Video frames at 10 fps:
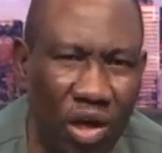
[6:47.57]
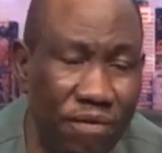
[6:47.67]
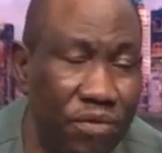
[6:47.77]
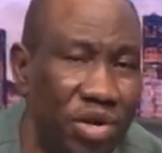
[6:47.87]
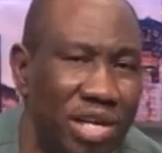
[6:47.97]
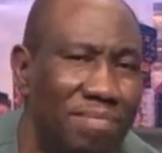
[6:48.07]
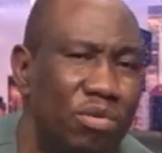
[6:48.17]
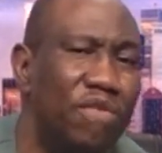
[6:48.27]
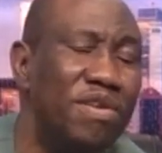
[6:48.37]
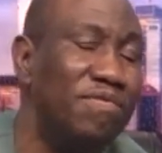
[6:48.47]
if you
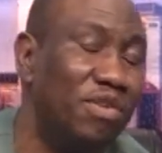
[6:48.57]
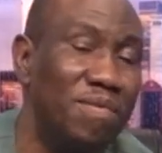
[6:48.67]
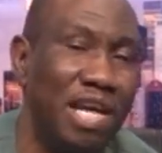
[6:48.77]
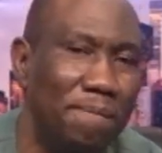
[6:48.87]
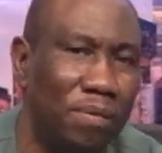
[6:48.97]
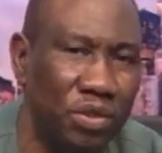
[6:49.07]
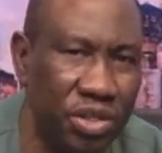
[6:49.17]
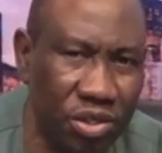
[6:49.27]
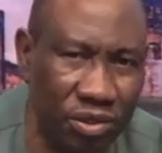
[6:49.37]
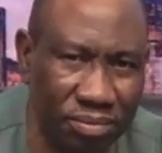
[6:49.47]
remove him from that
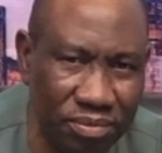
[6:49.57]
position,